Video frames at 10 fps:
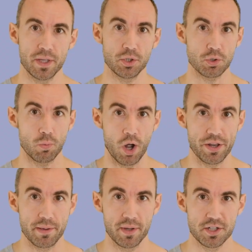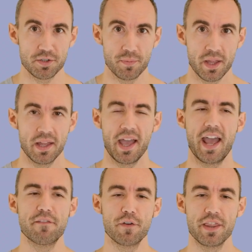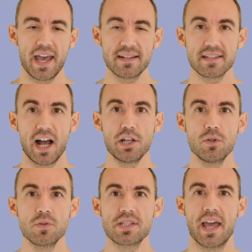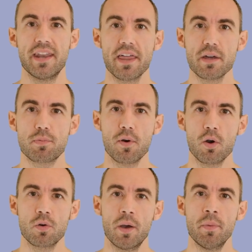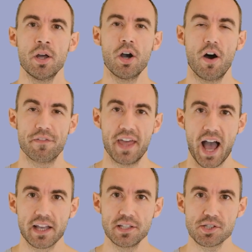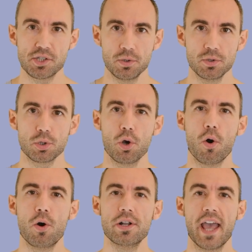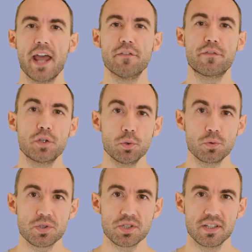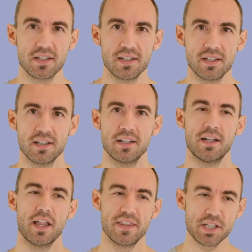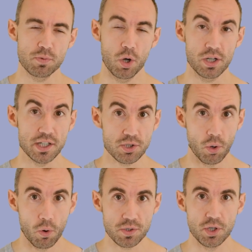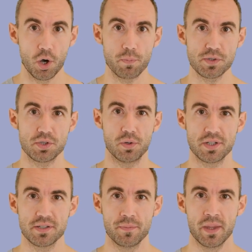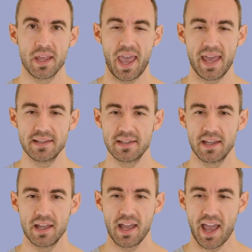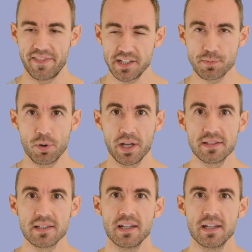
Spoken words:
into one image. And for that, I'll use another program of the Hugin suite called Enfuse. This one is also open source. And at this point,